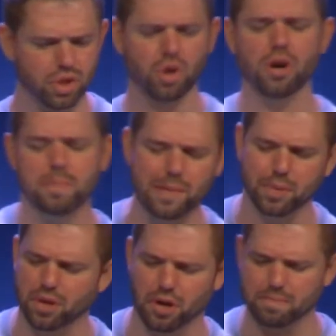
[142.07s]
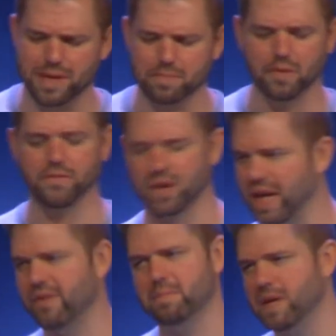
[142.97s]
So hurt people hurt people,
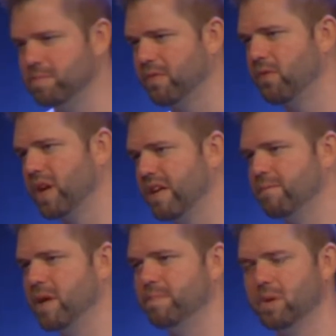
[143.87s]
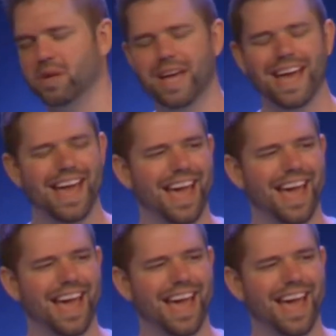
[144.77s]
forgiven people forgive people,